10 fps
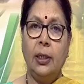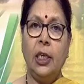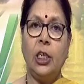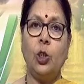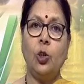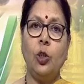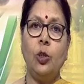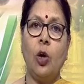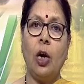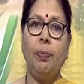They should
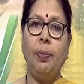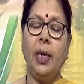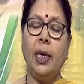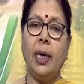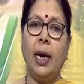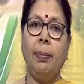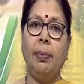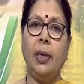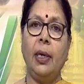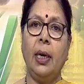not be
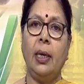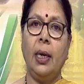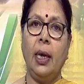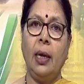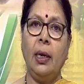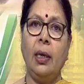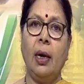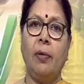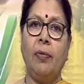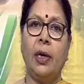kept in an
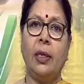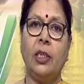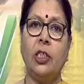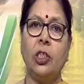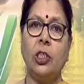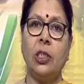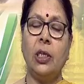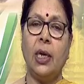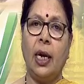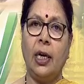area where the
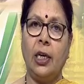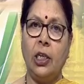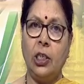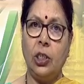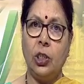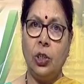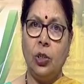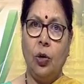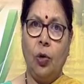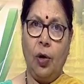children can reach
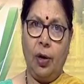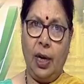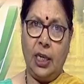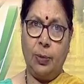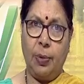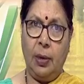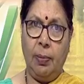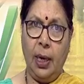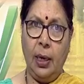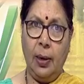or
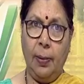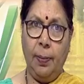experiment,